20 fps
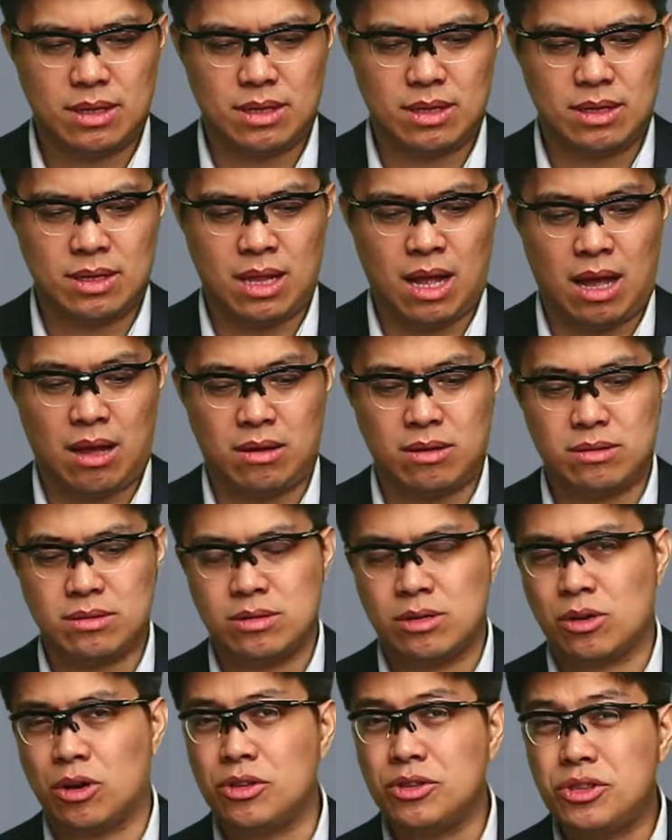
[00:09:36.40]
Now,
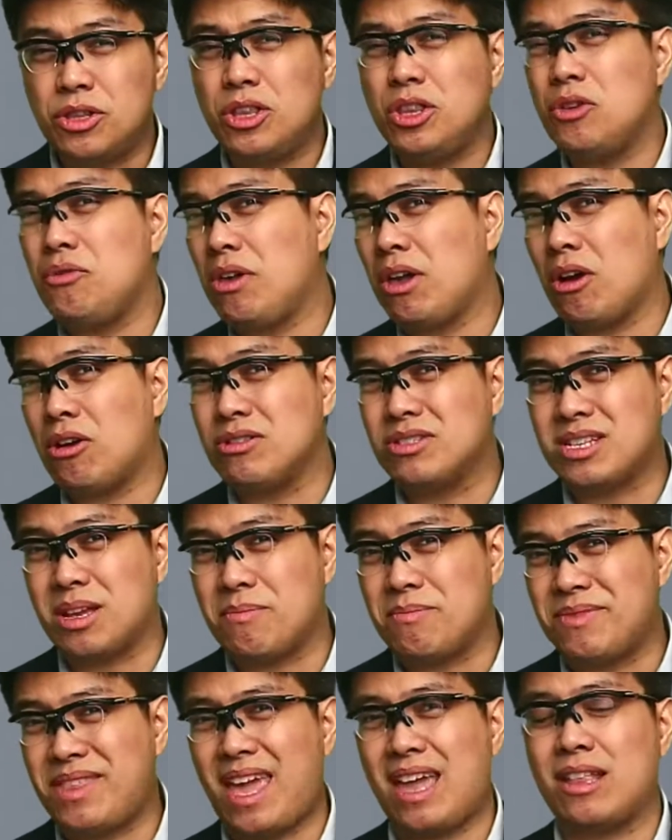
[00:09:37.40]
continuing on some
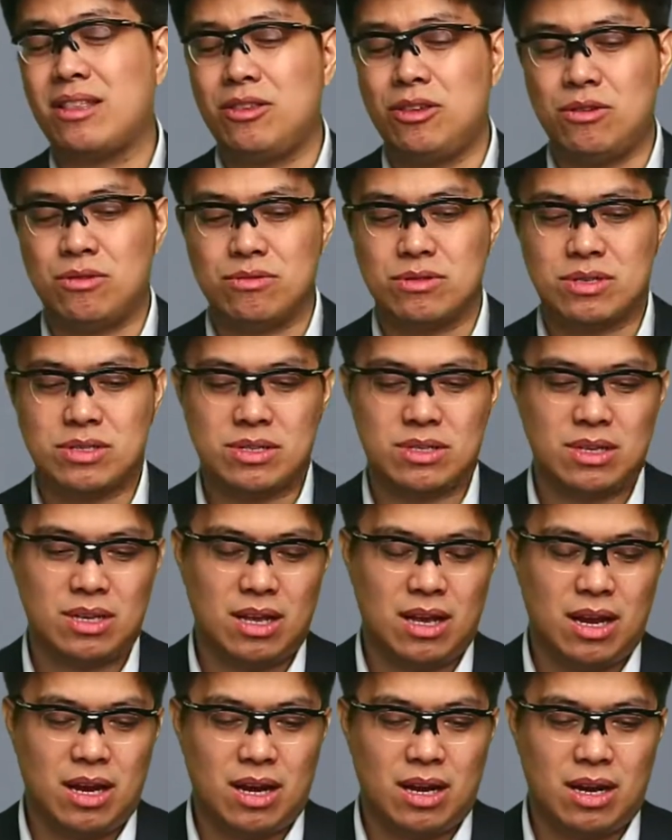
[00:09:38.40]
tech news.
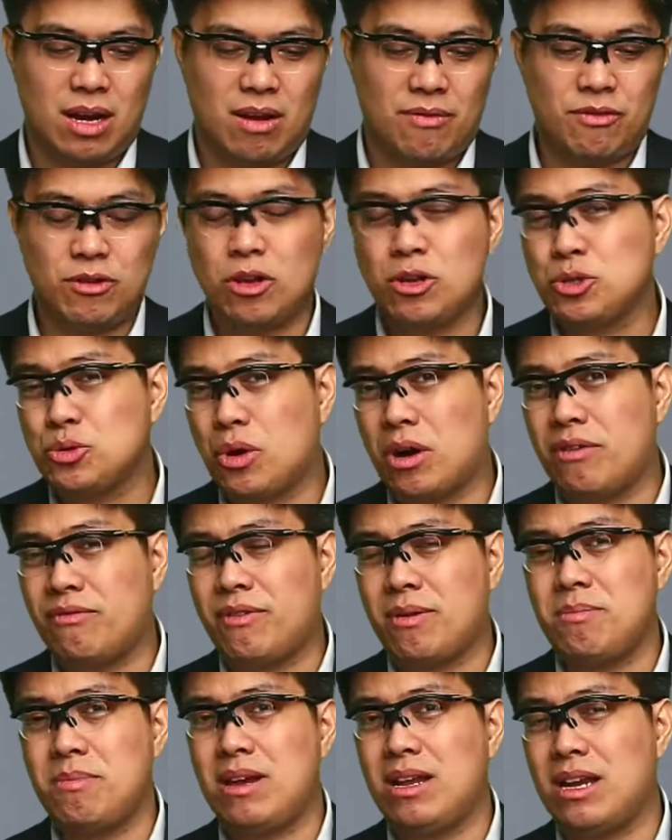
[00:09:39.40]
Now, for those who are
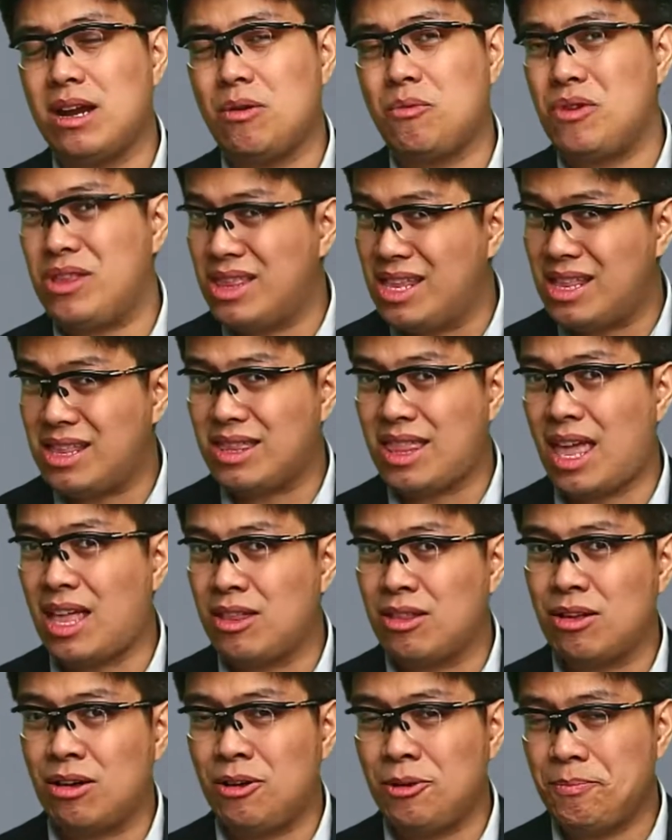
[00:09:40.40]
familiar with
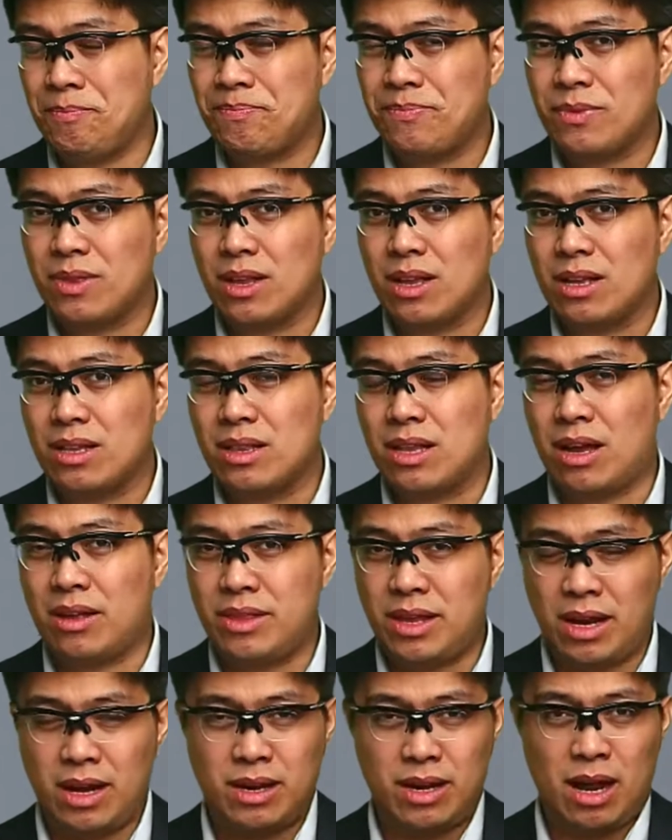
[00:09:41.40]
Nintendo, now
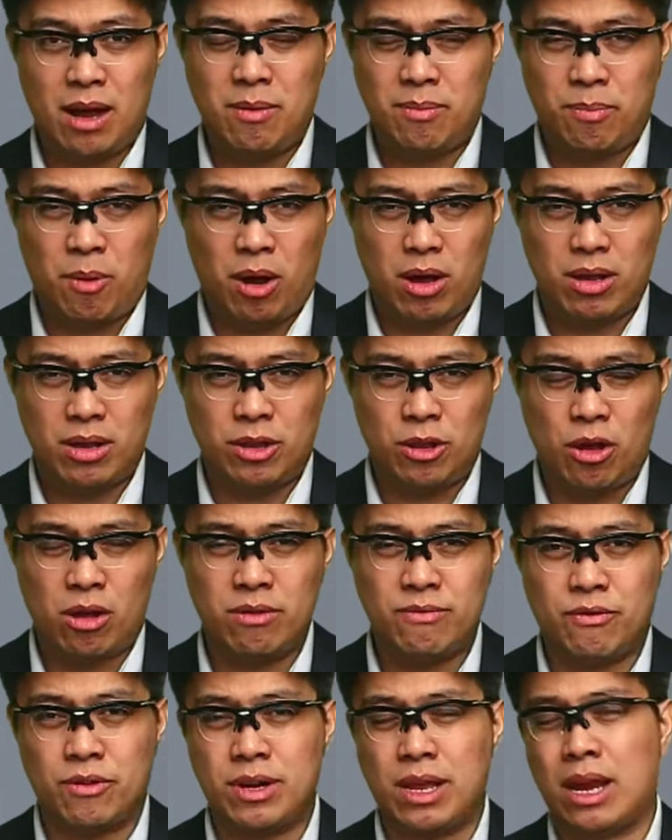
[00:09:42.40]
they're now known
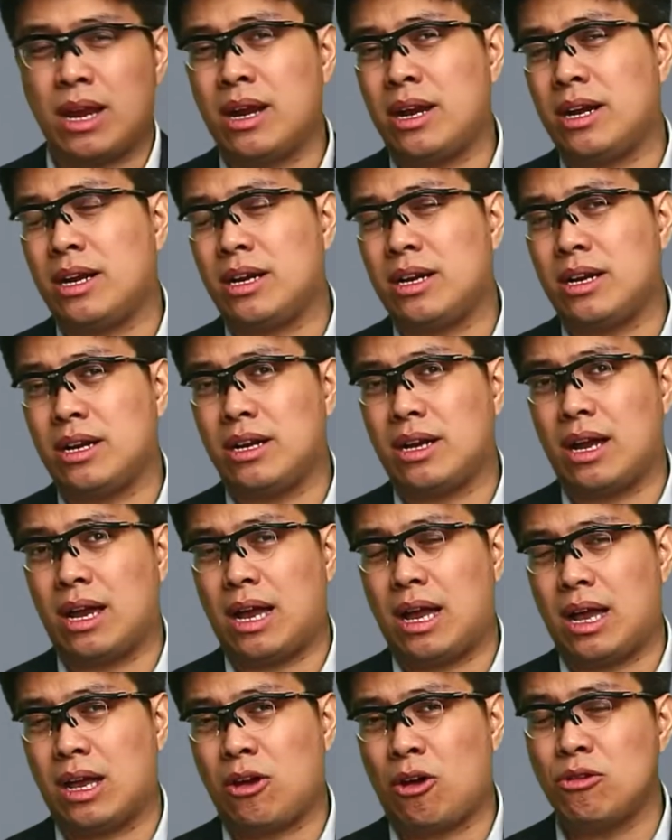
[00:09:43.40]
for their
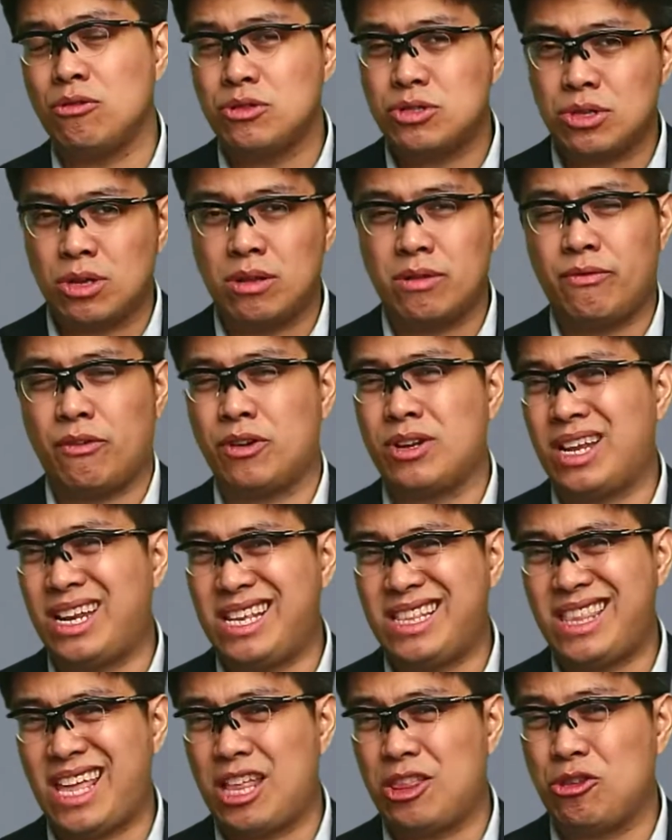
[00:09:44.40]
console for the
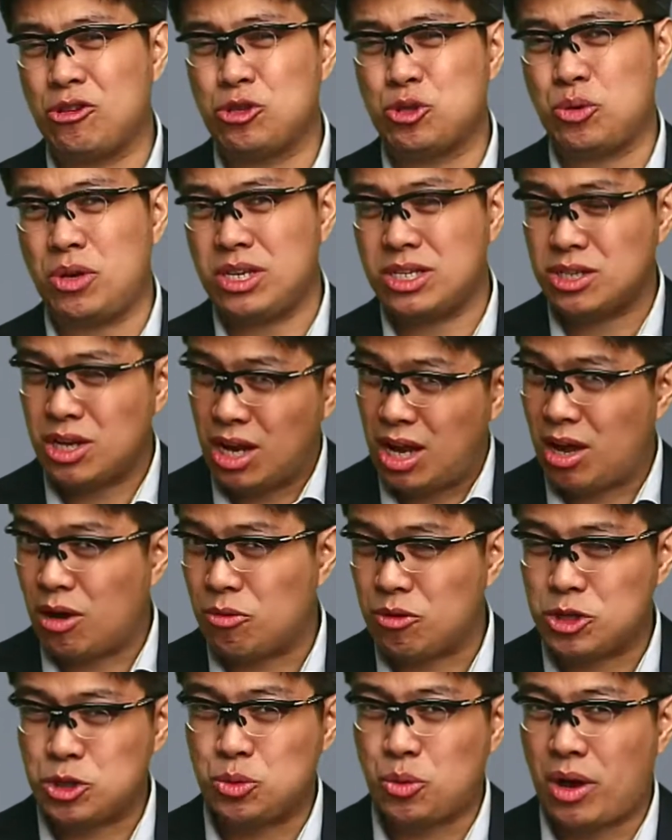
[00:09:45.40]
Nintendo Switch,
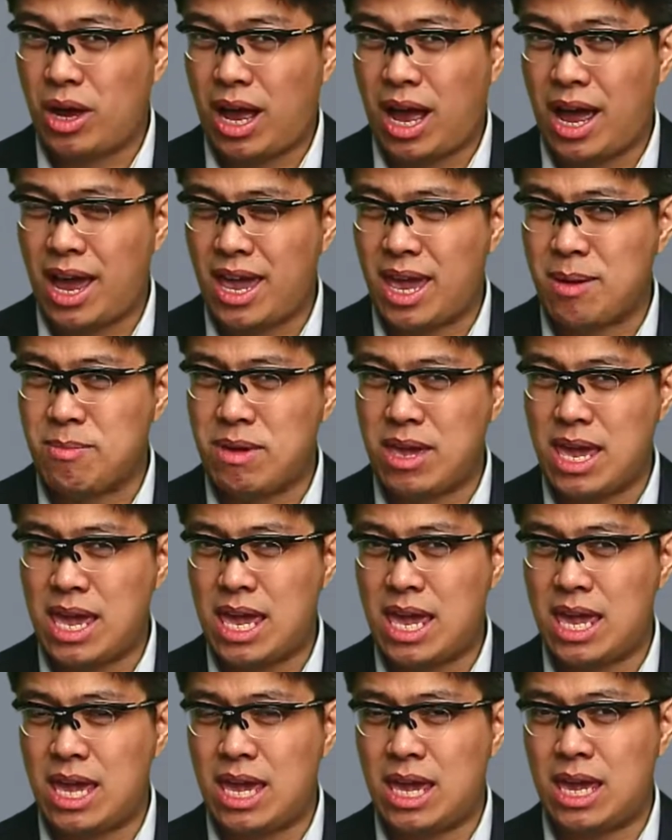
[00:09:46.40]
which I am
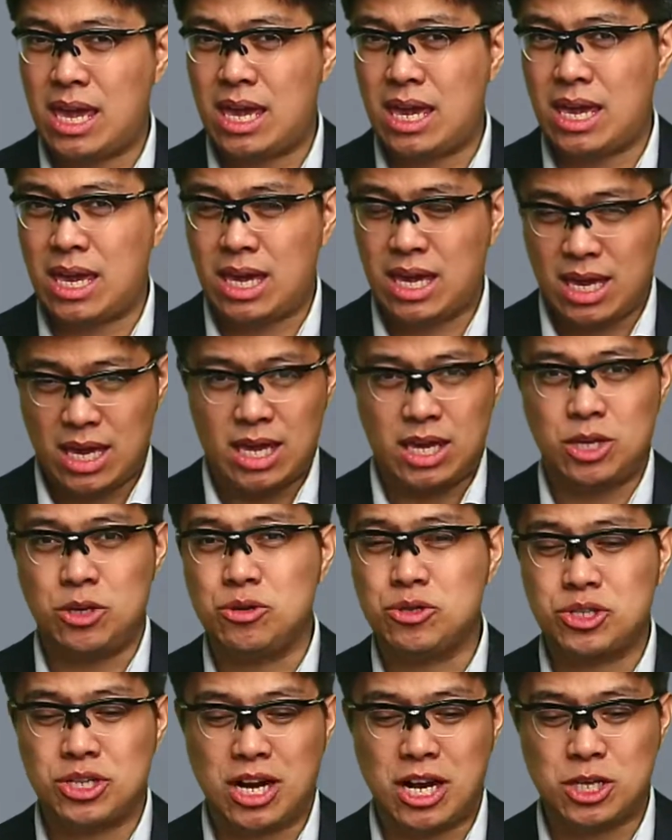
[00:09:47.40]
a
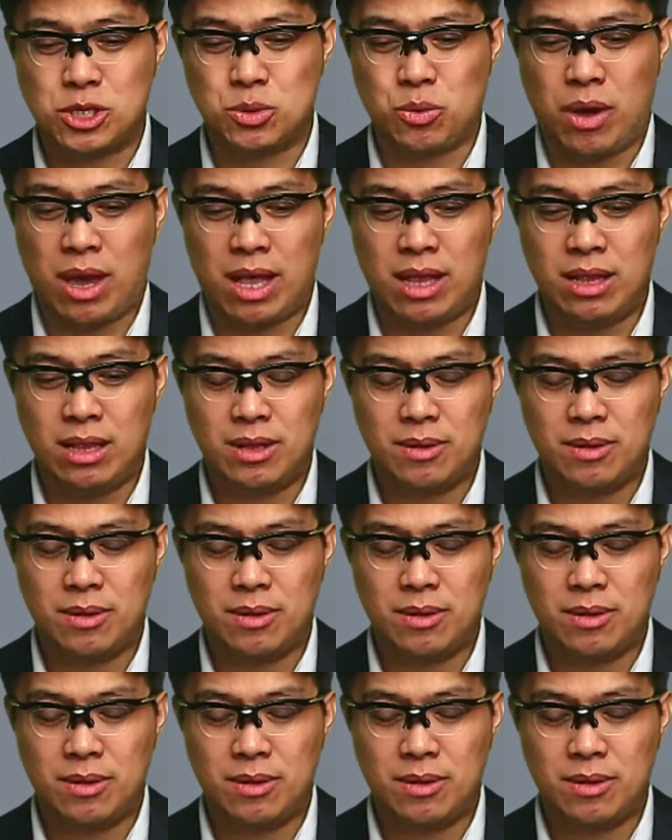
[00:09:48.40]
user as well.